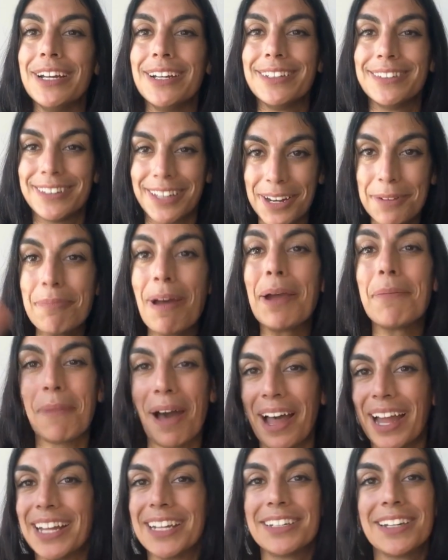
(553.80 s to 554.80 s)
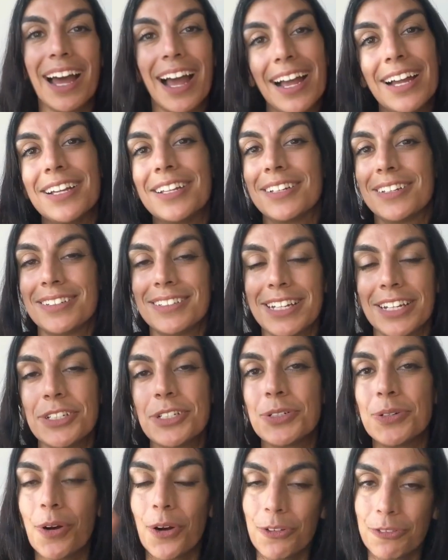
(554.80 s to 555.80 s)
than my mind. I tend
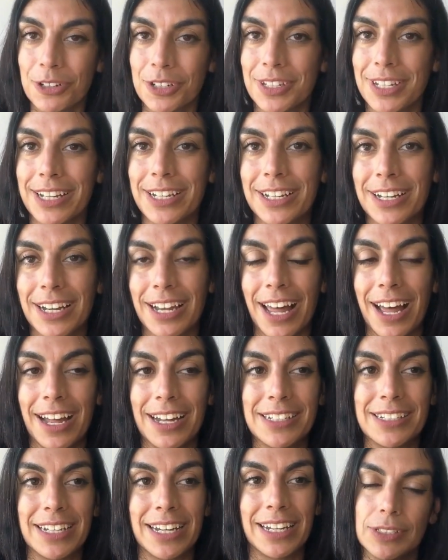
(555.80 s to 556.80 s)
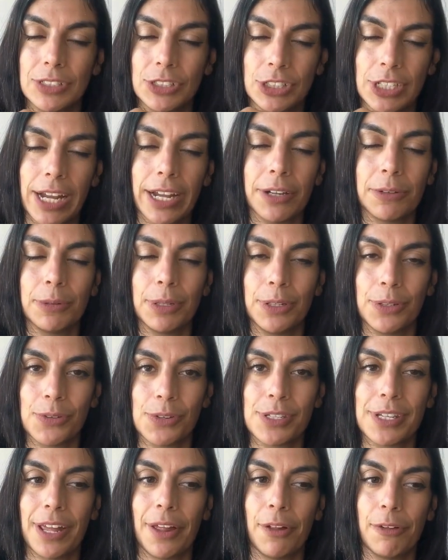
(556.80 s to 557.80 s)
to overthink a lot. And check with
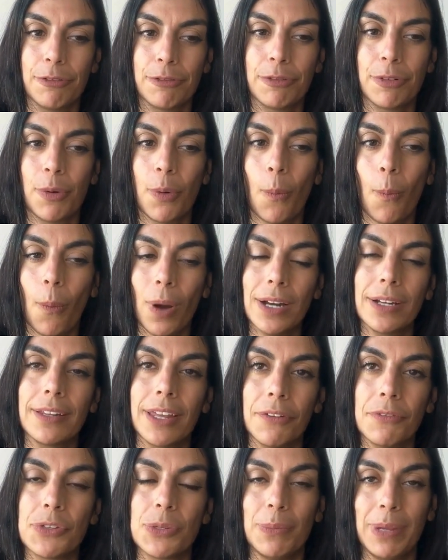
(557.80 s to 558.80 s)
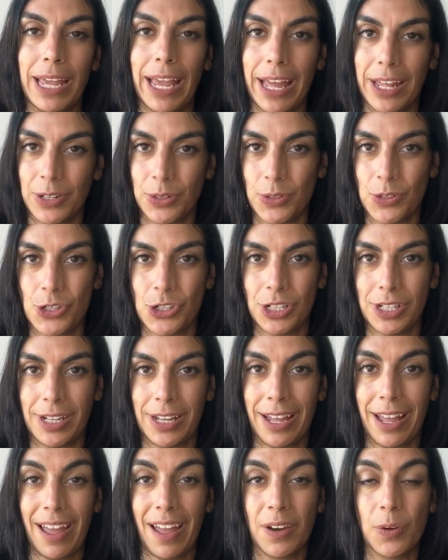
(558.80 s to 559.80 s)
yourself what gives me
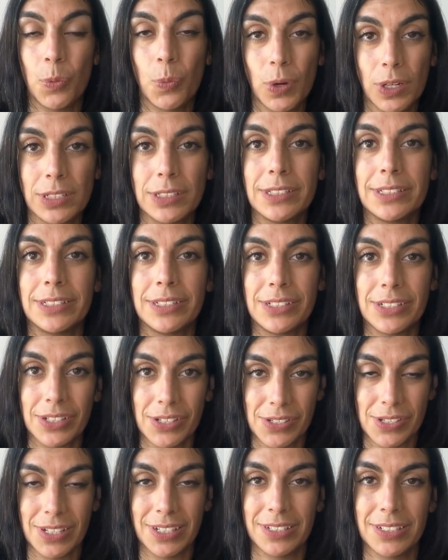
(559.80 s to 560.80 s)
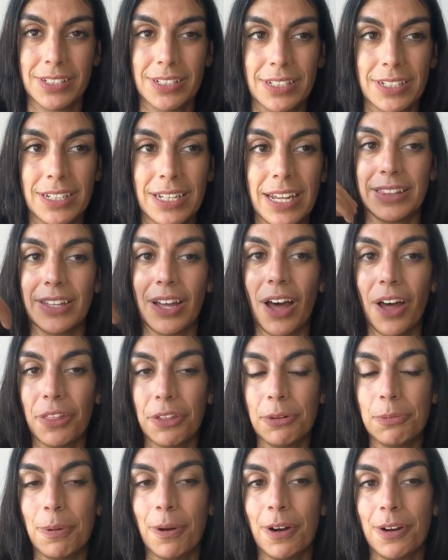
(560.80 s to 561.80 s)
energy and what doesn't. The
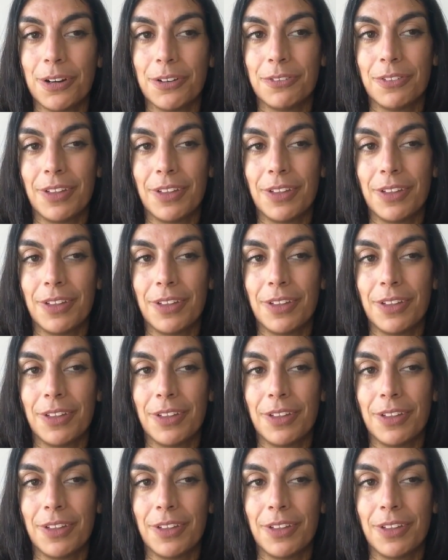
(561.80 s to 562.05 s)
other part of